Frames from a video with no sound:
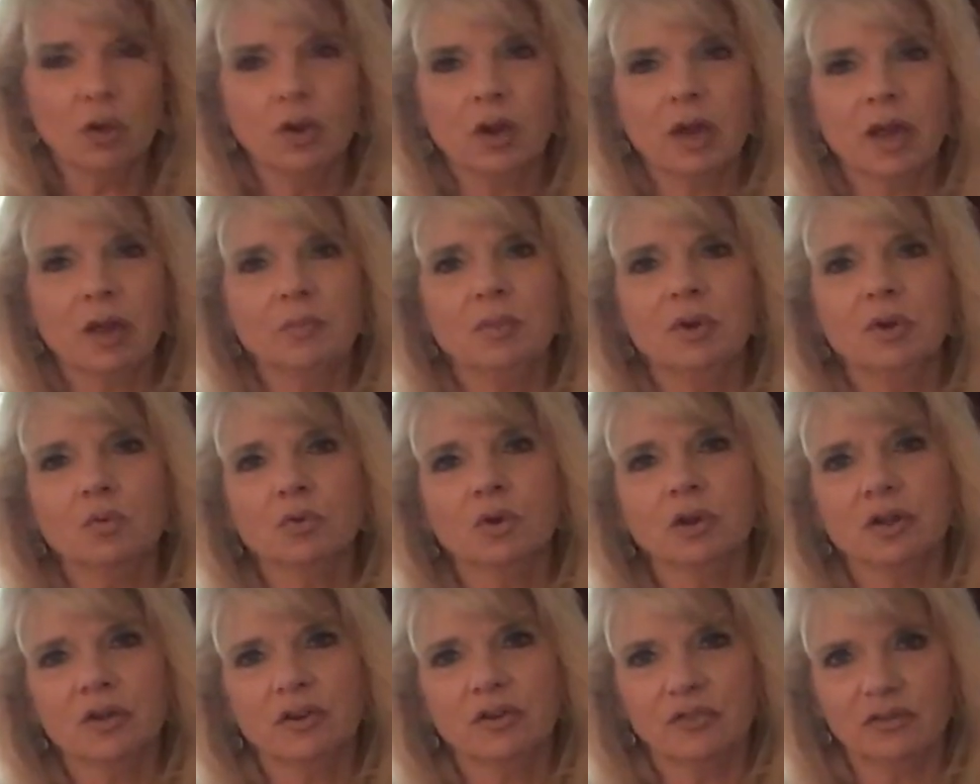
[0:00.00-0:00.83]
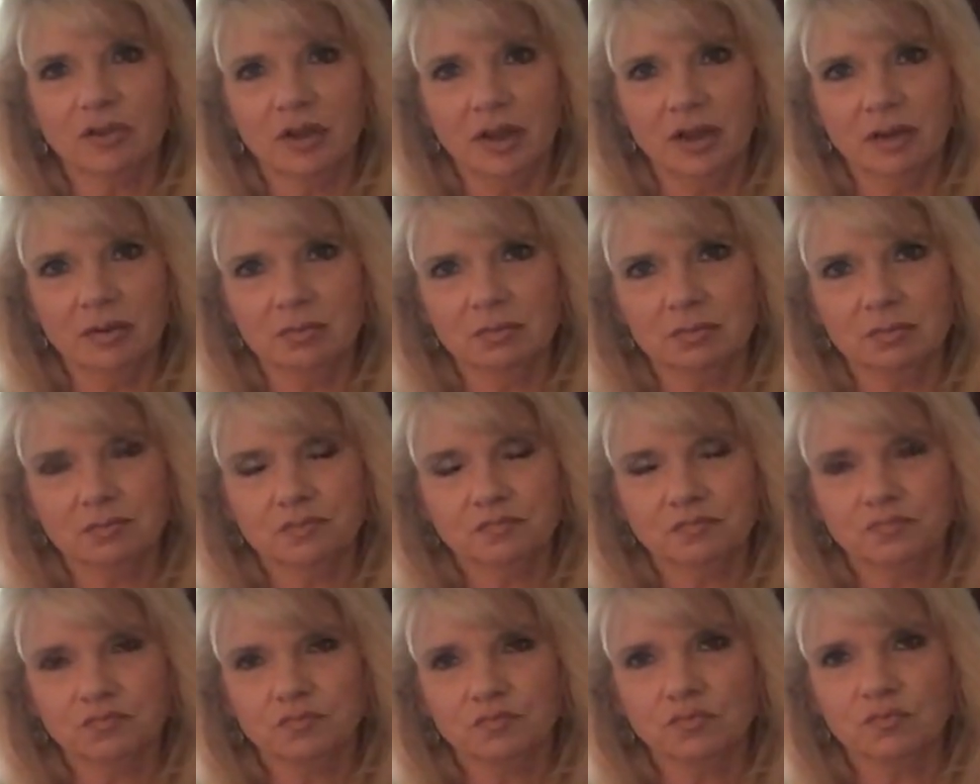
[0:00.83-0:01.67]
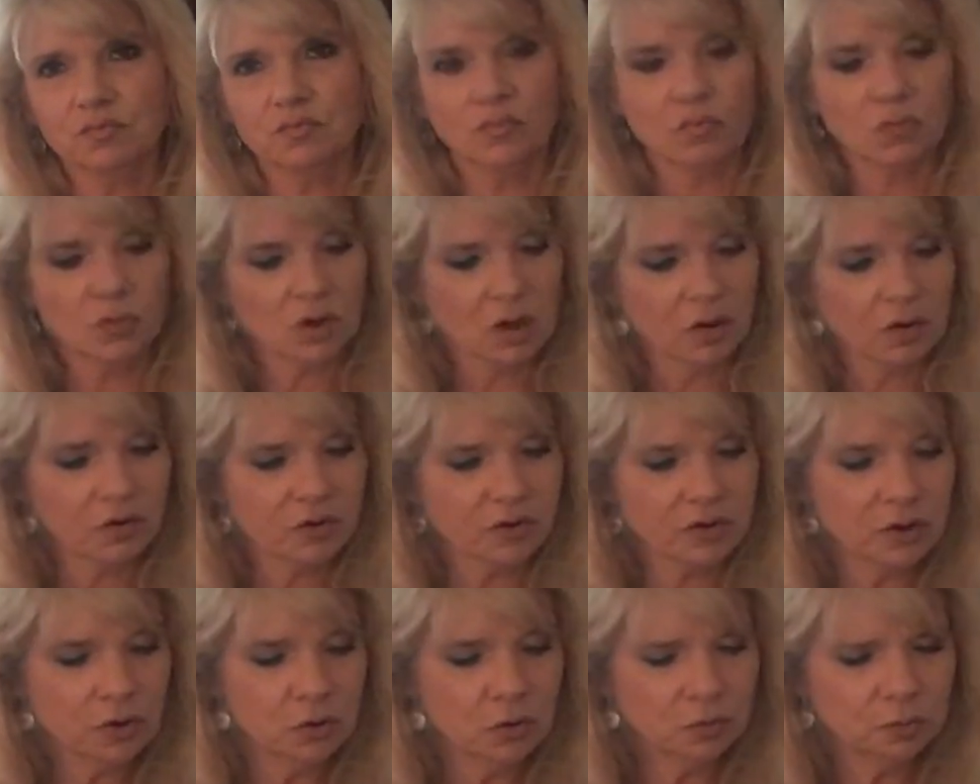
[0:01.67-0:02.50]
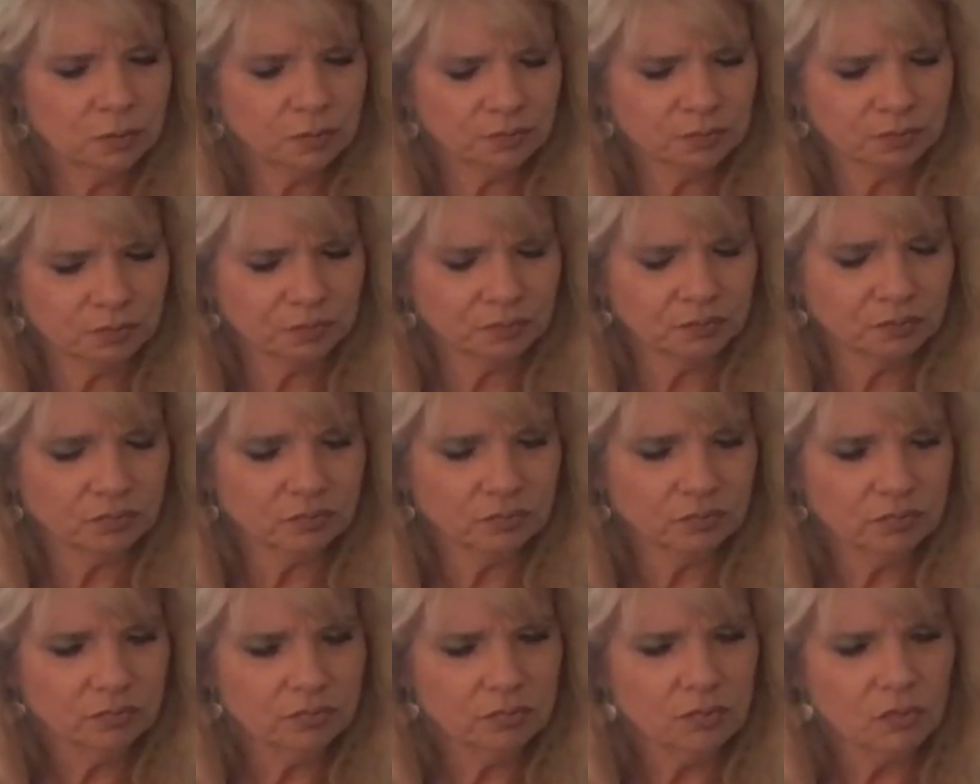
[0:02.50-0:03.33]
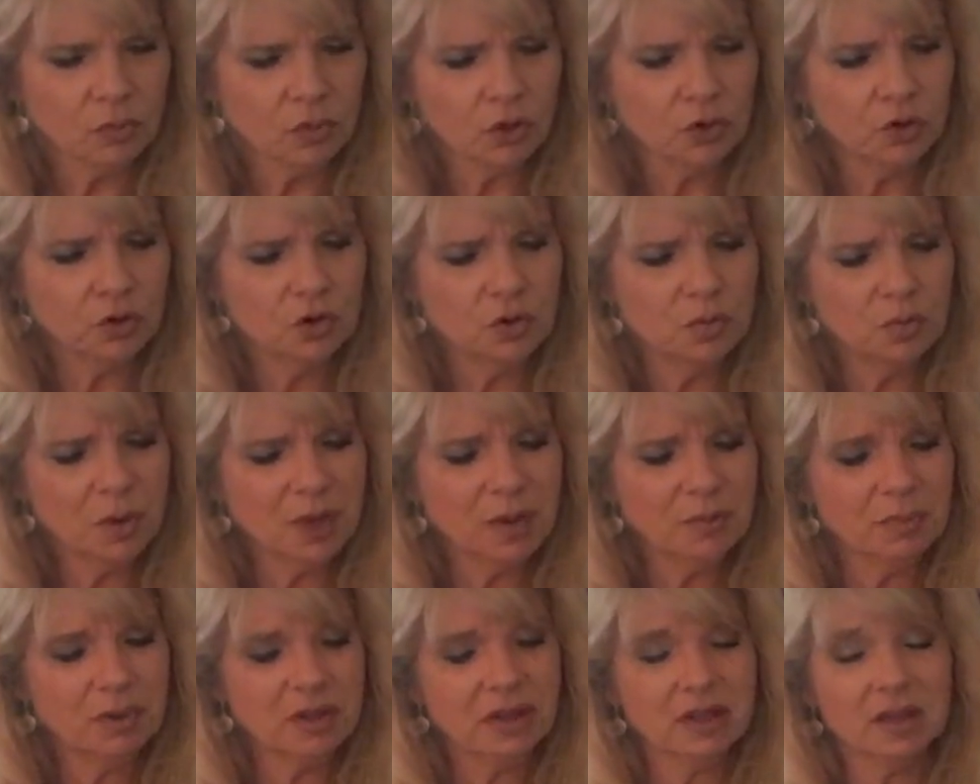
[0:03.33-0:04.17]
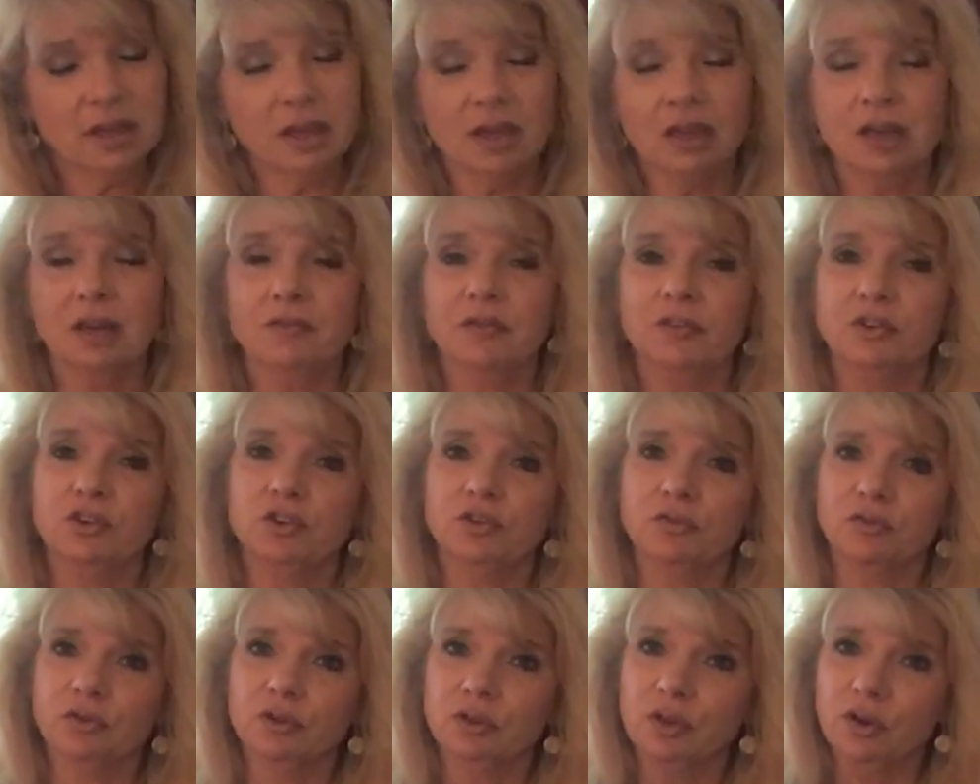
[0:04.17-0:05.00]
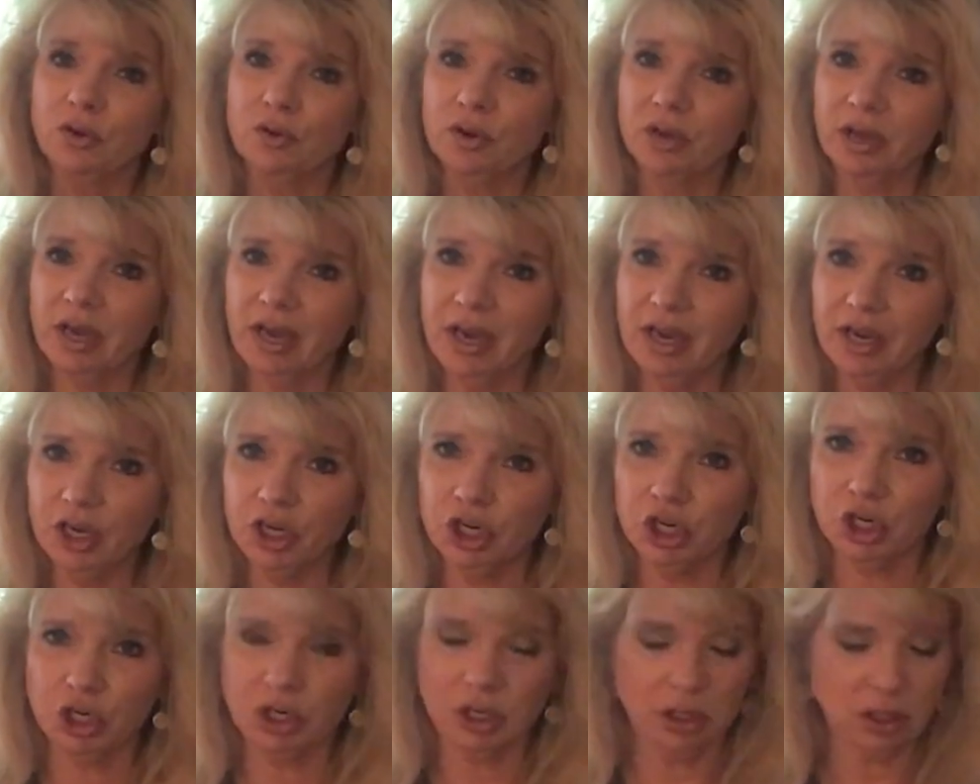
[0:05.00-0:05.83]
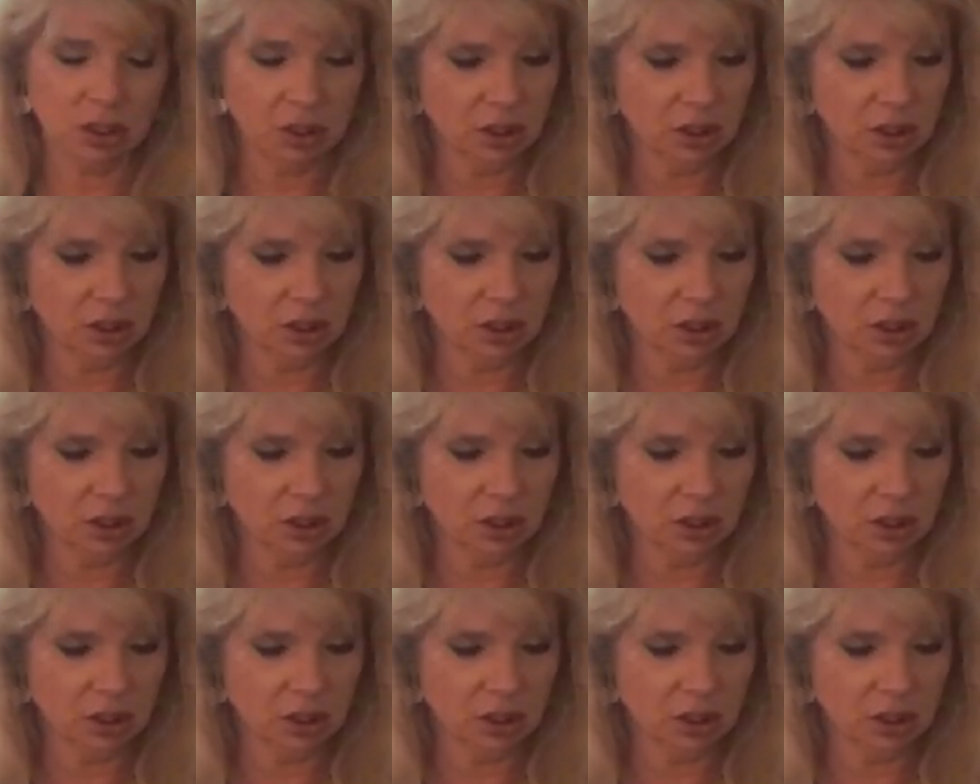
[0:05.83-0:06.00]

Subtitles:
can be real estate. So you might be thinking of a different location,